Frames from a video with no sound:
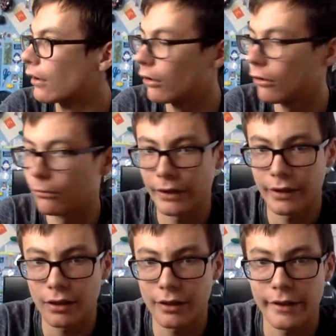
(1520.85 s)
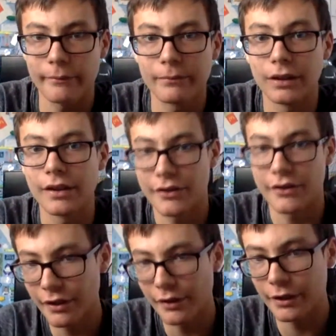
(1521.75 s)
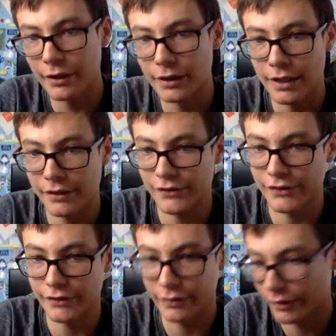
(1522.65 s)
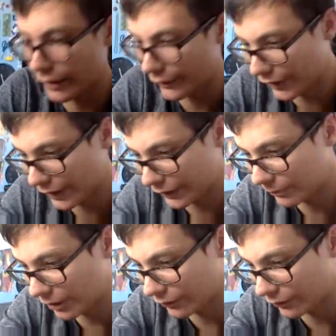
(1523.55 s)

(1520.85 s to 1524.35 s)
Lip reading: Oh my god. Okay, see you later, guys. That came out of